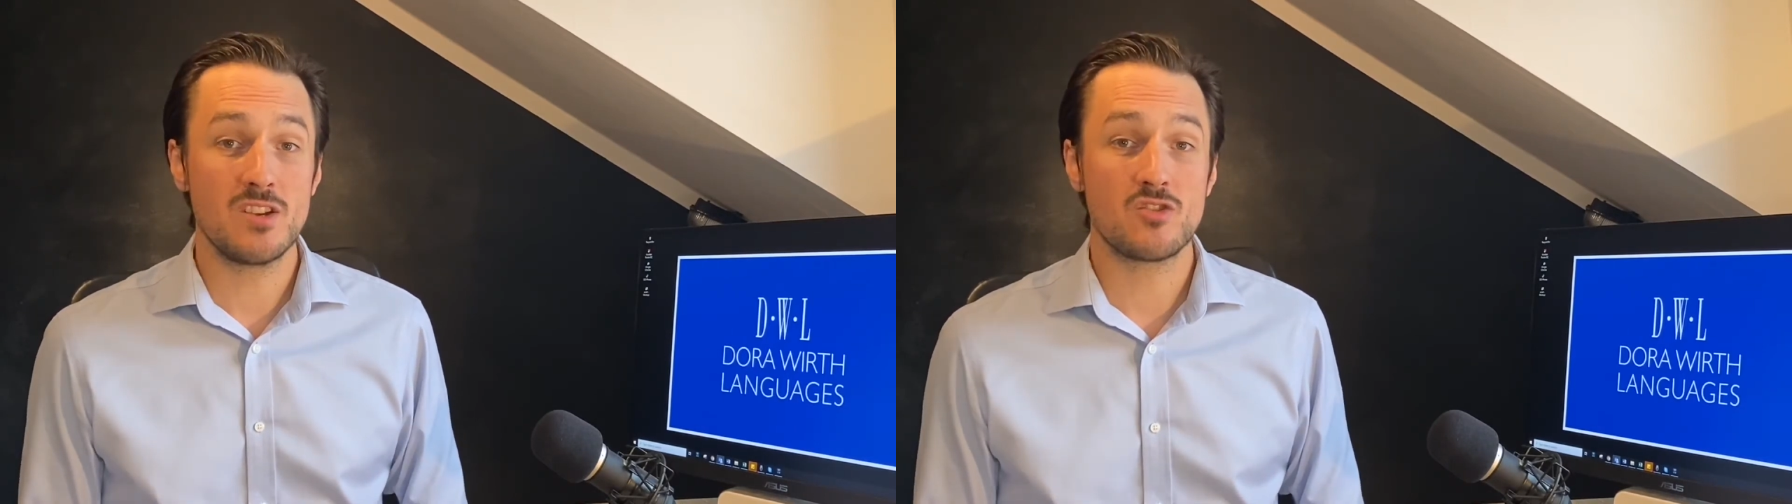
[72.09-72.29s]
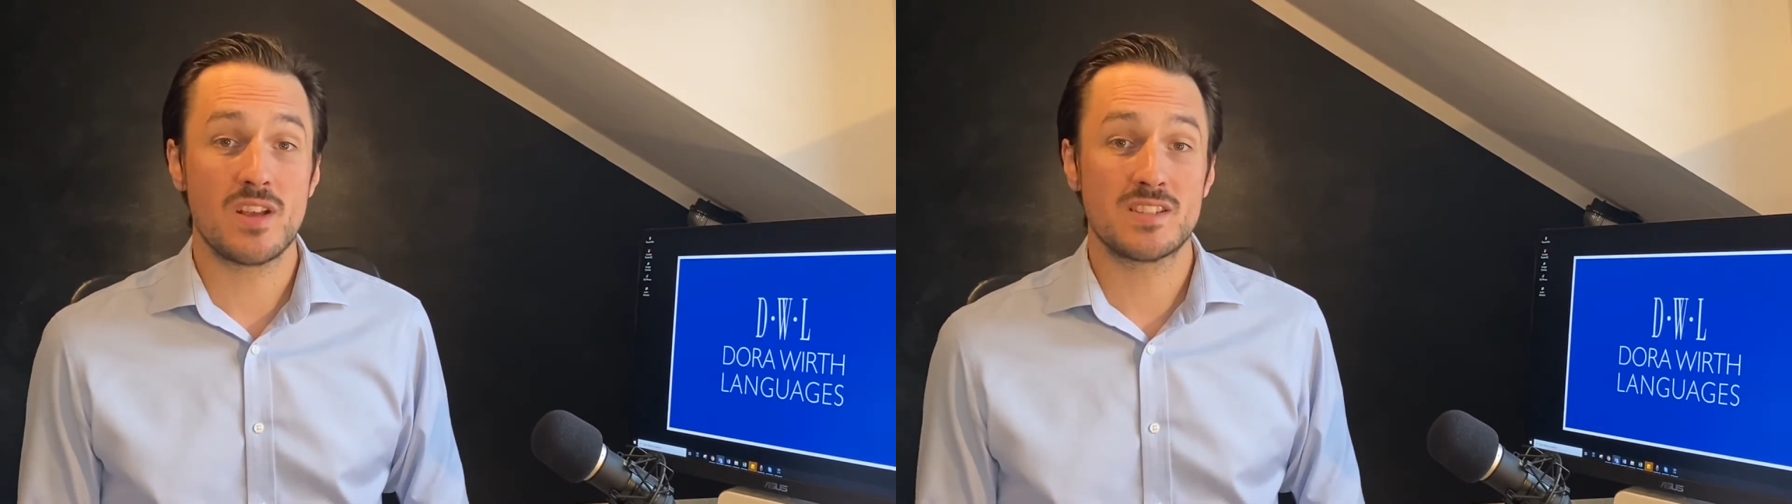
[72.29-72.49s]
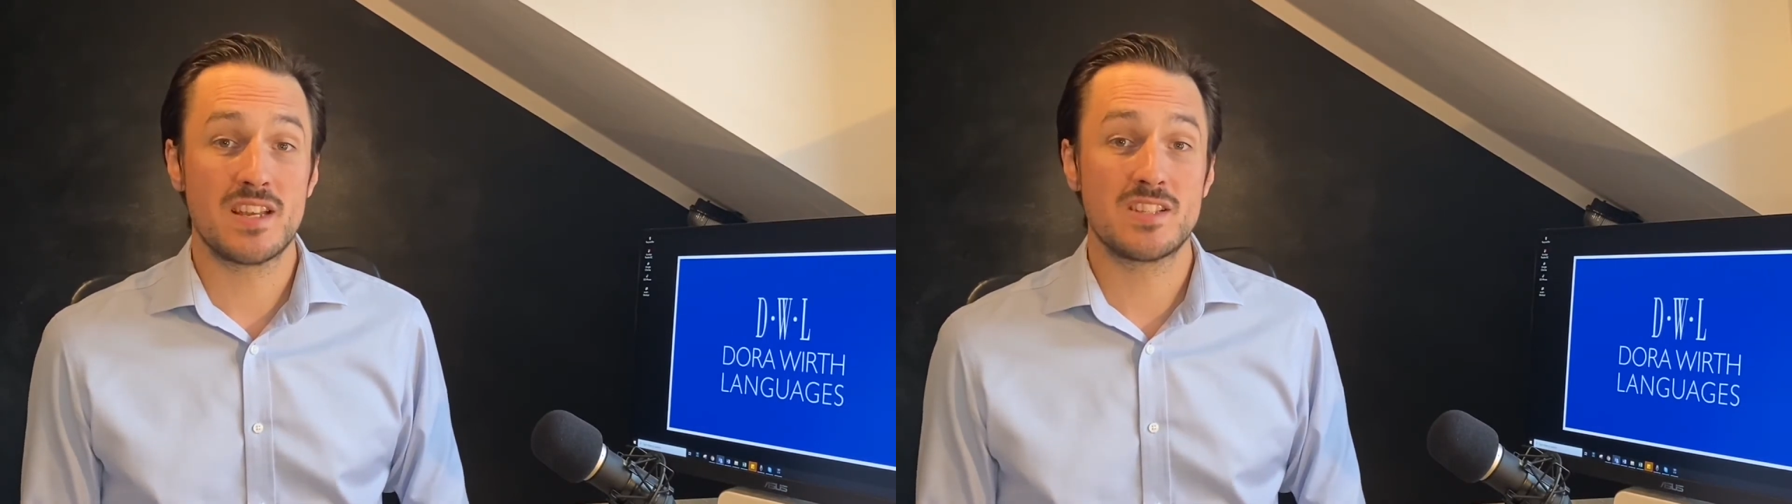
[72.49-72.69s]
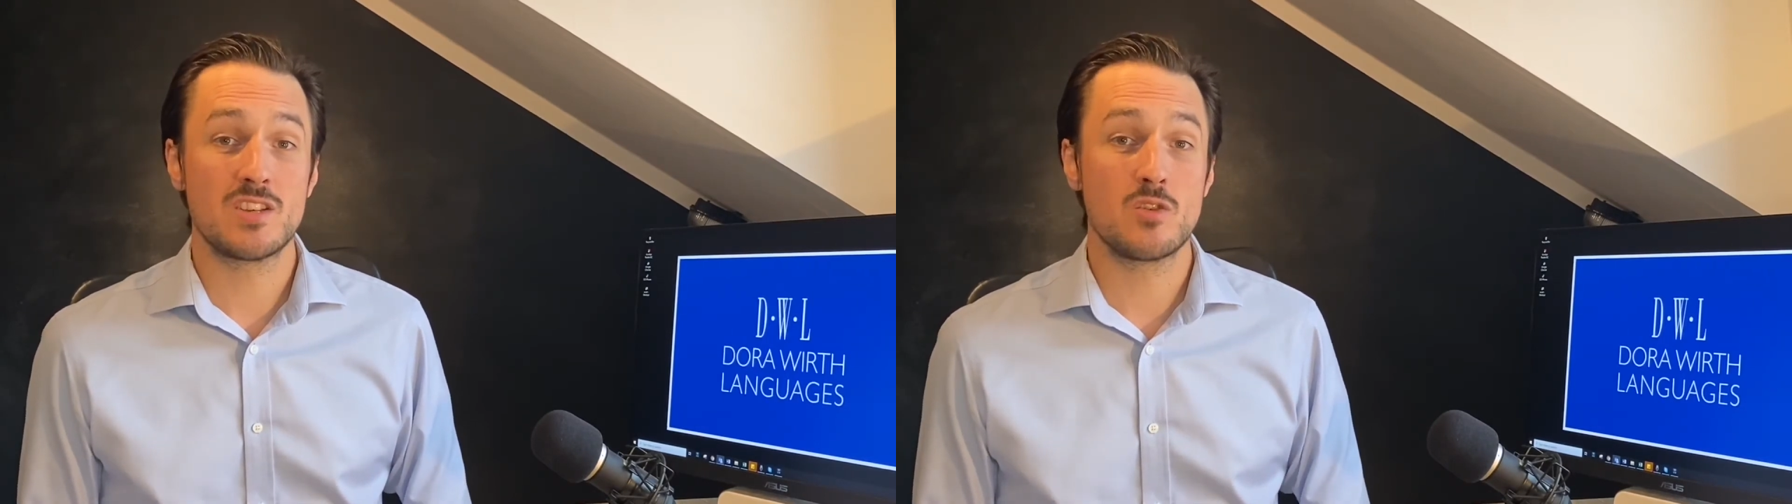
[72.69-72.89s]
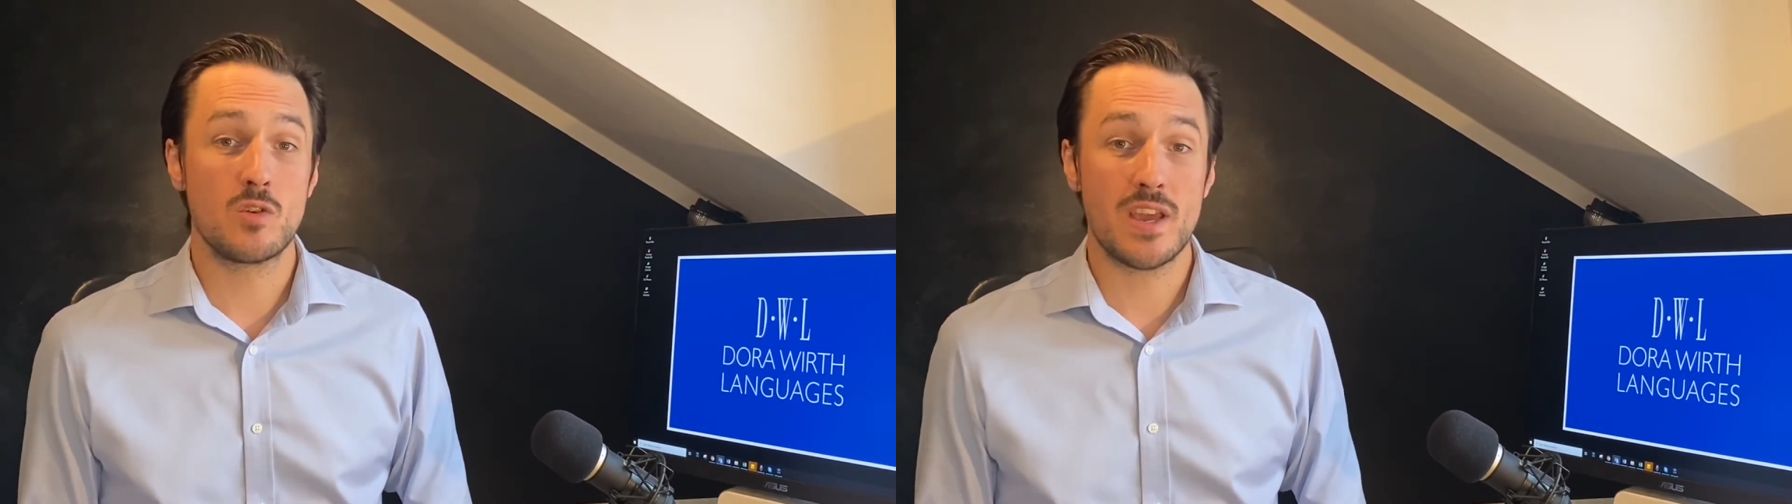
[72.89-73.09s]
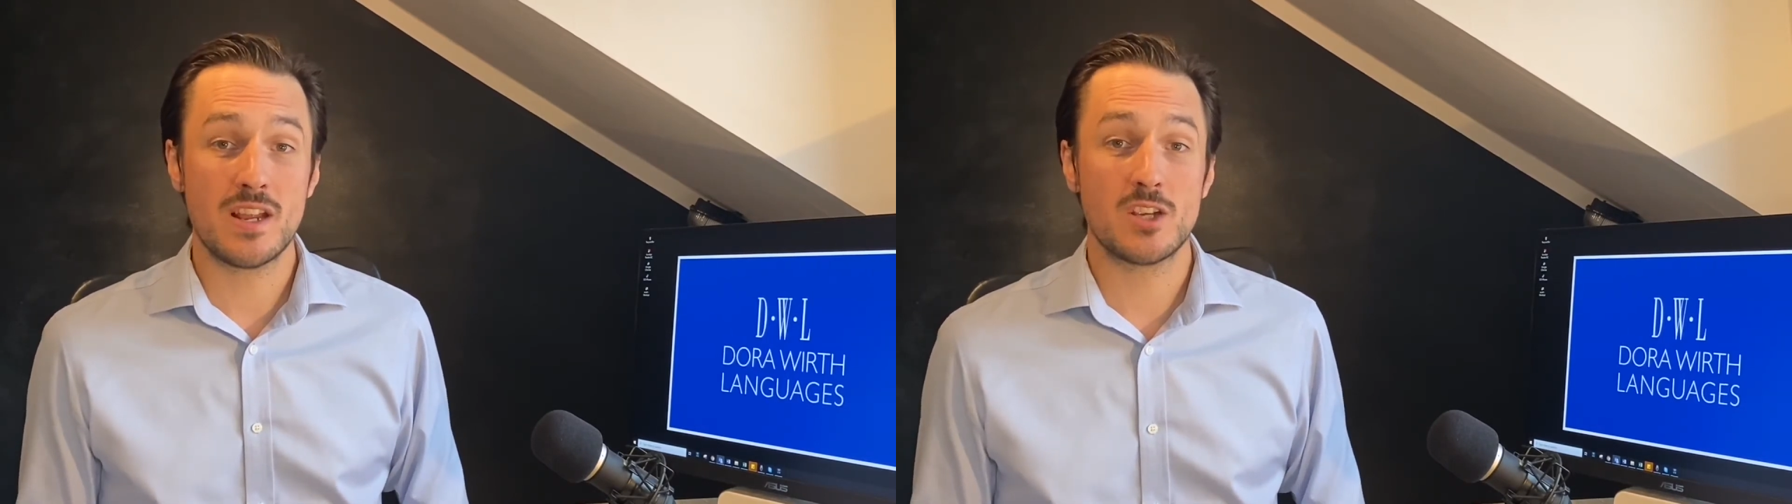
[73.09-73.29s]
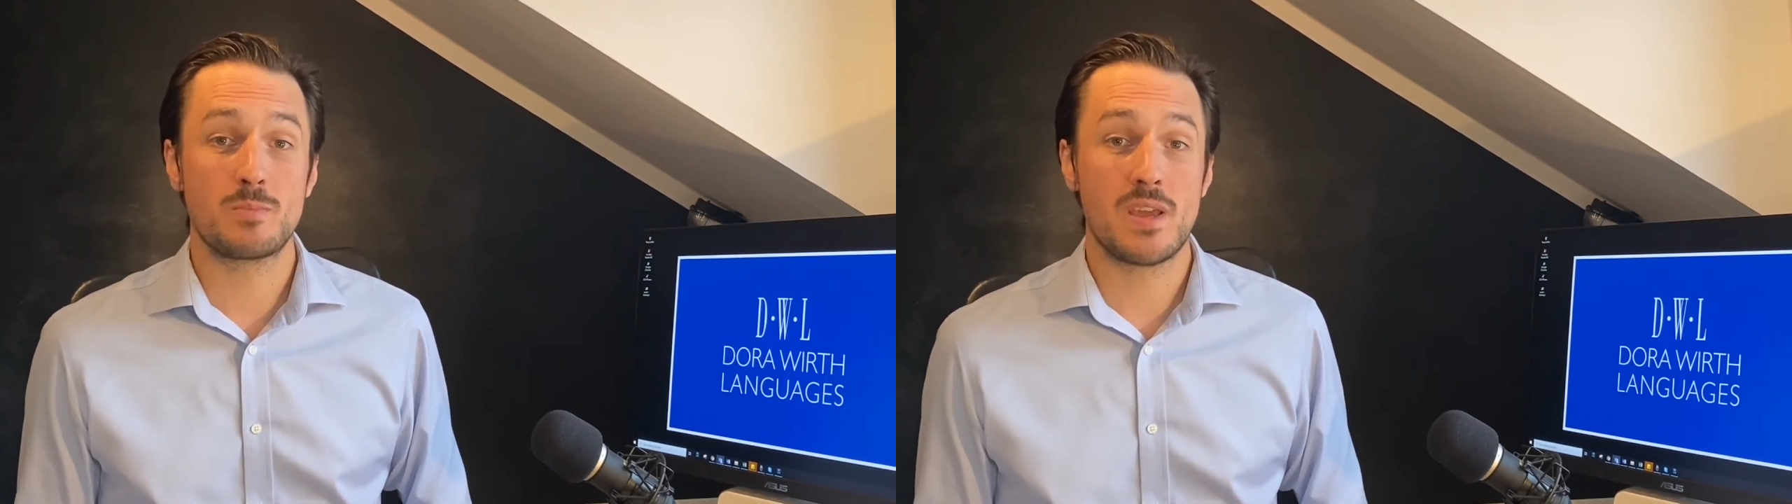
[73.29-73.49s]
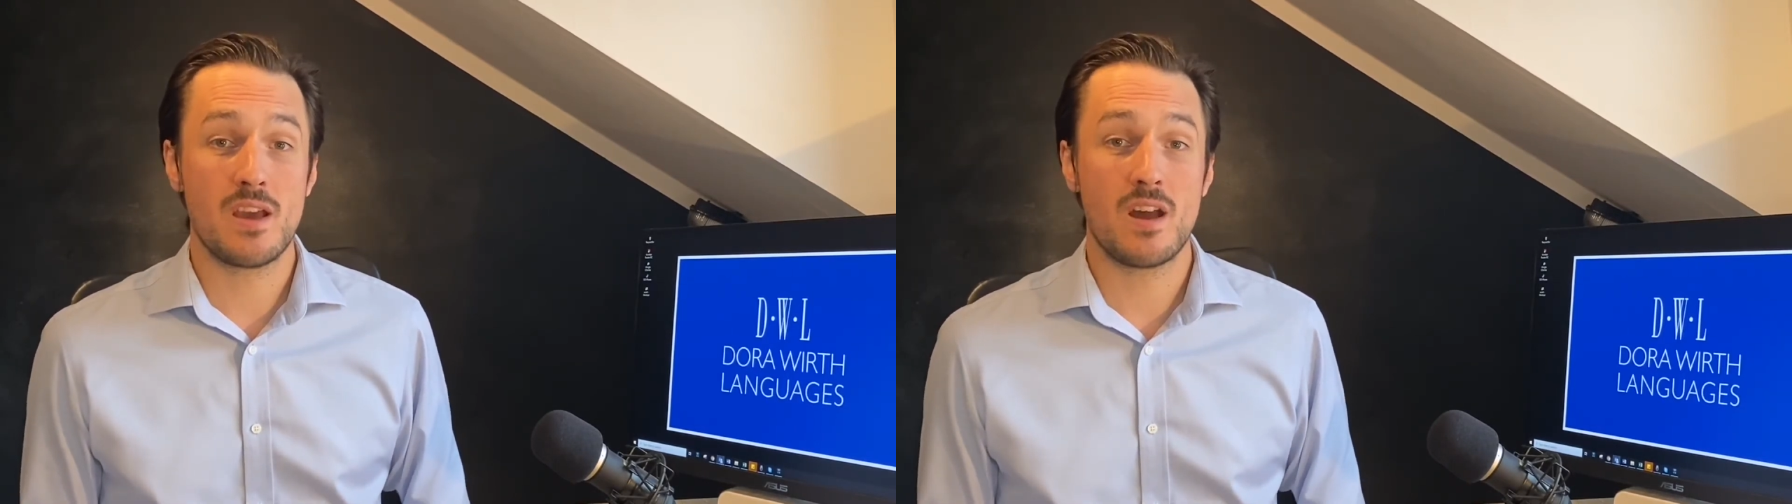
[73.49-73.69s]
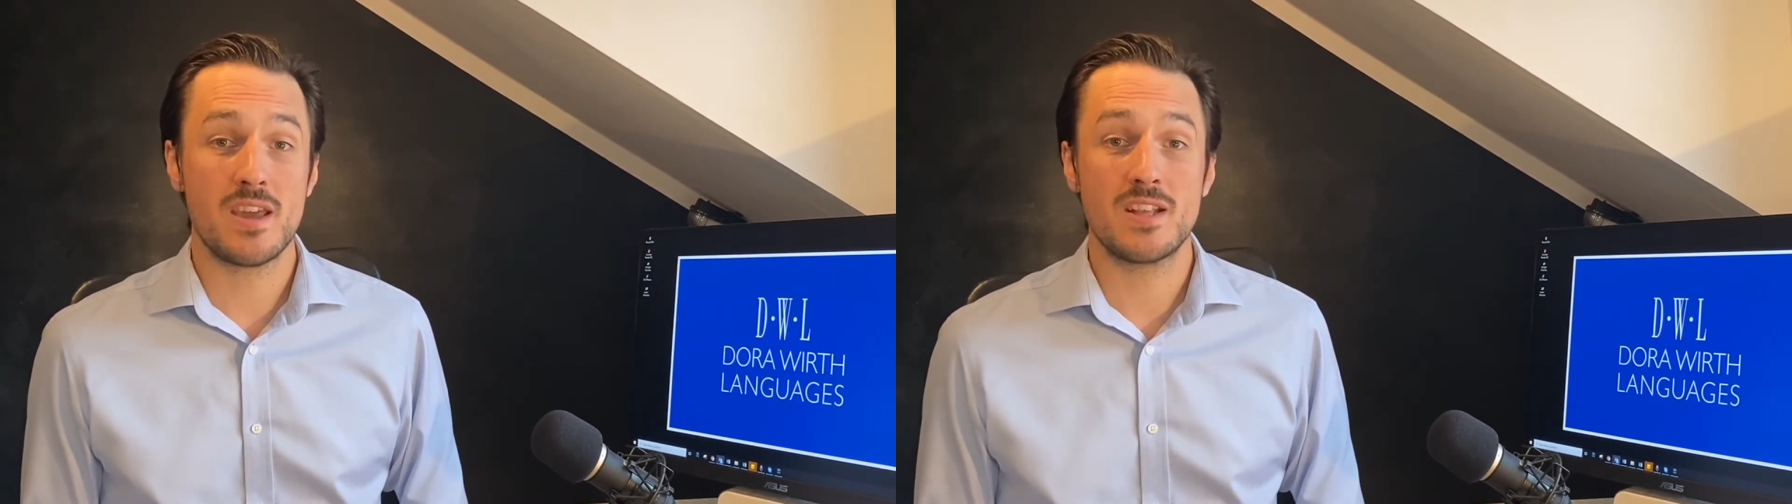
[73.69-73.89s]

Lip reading: translating your English PI